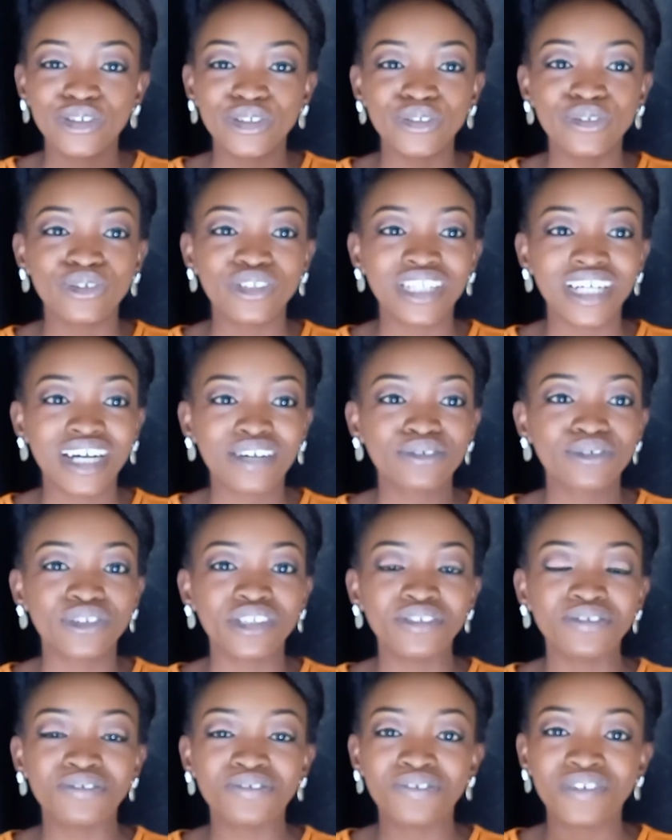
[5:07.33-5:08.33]
they have to
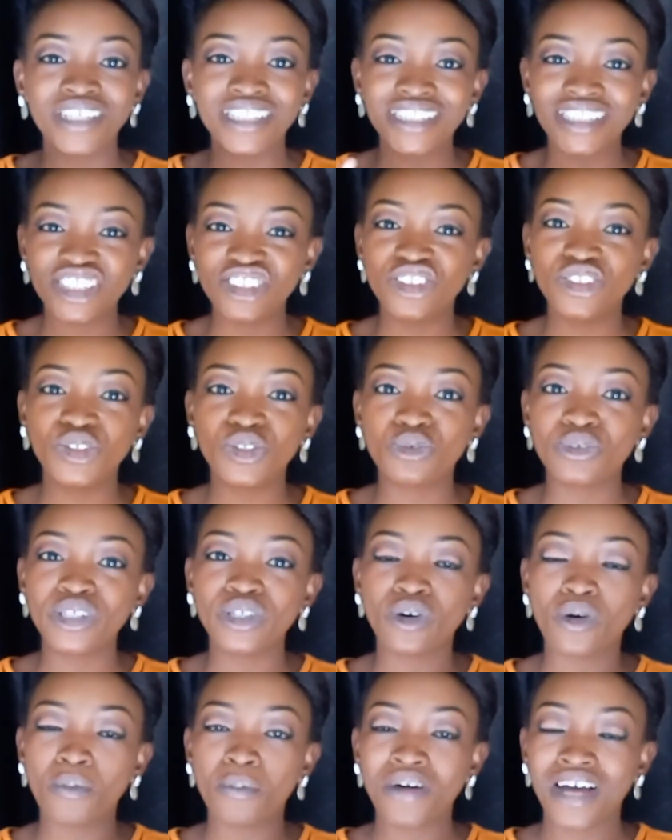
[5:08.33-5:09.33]
inflict
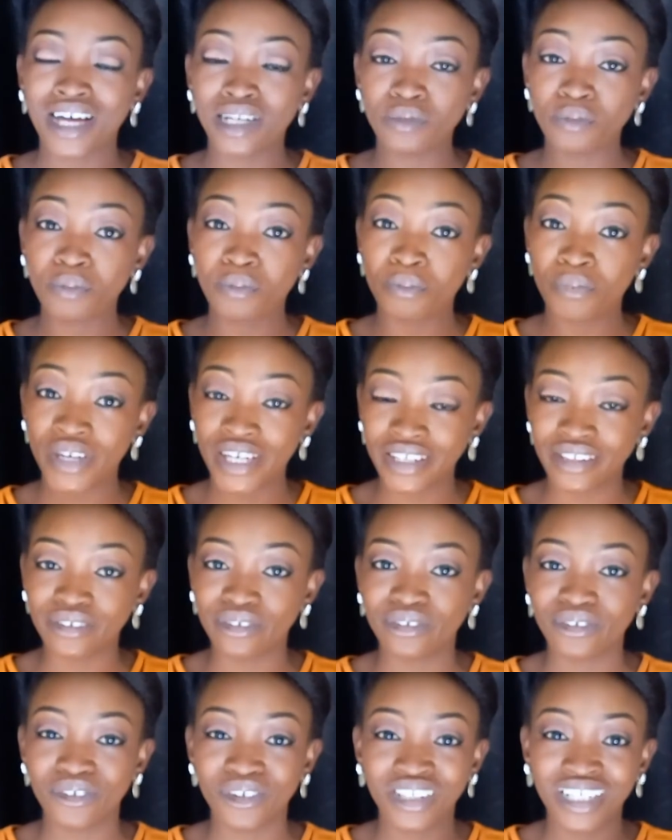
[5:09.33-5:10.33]
injury and
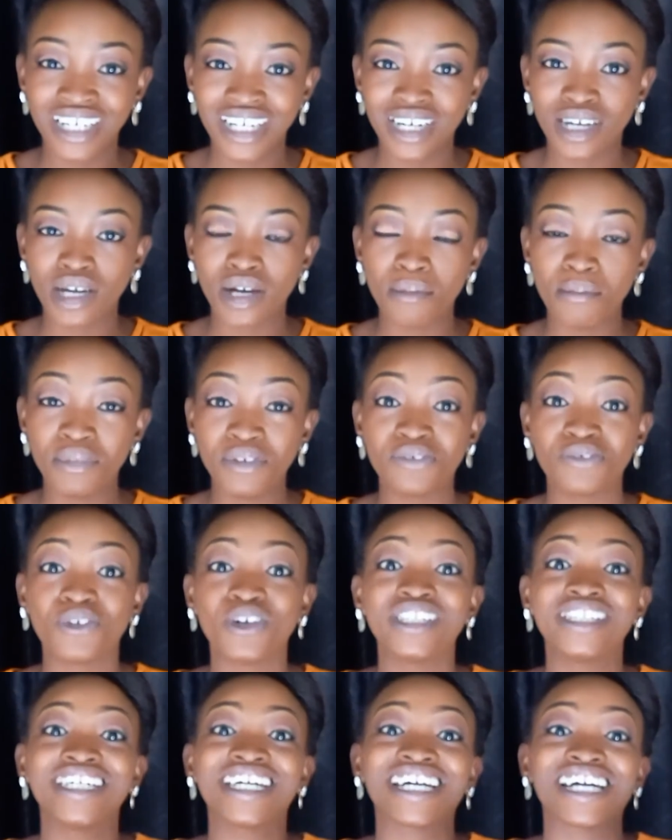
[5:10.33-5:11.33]
pain on her
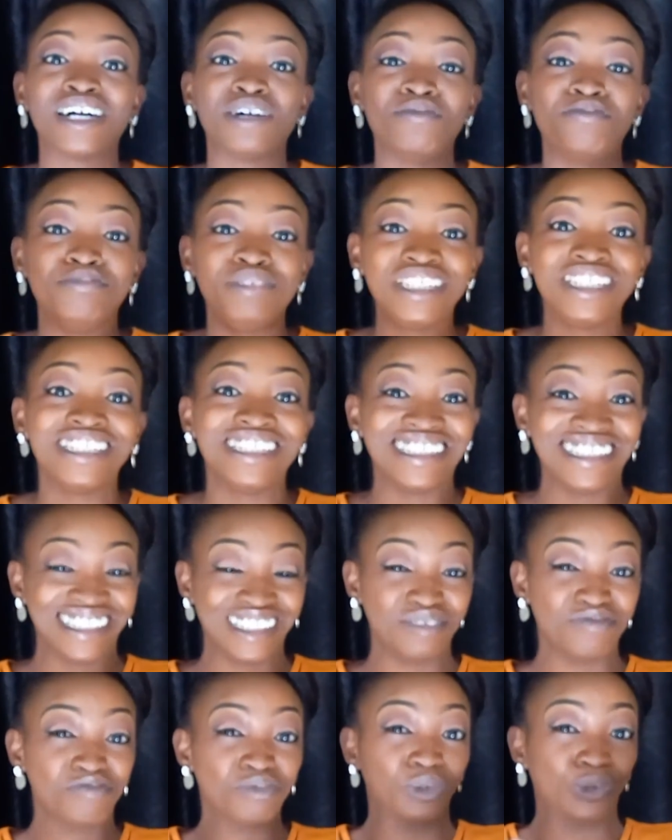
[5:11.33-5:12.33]
before they can be in
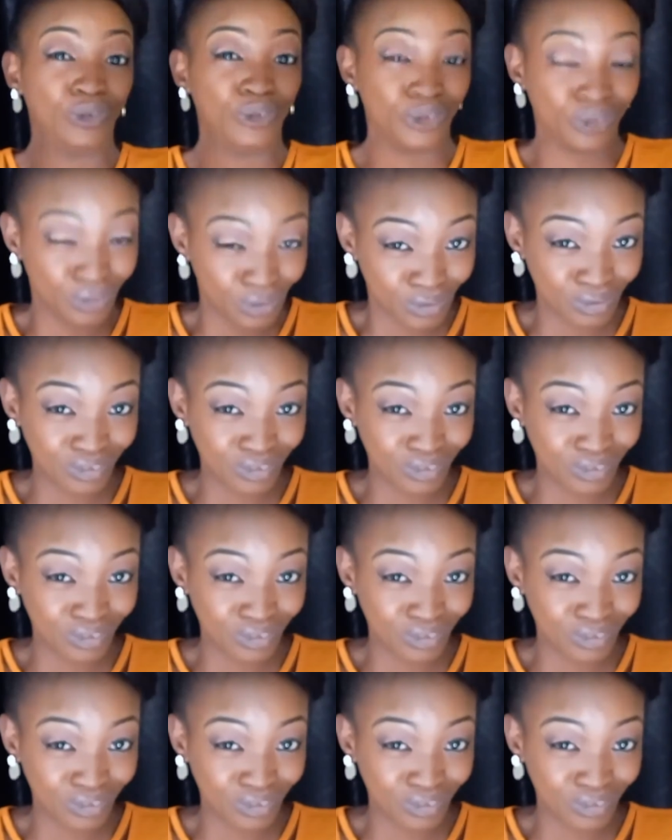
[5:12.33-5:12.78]
the mood.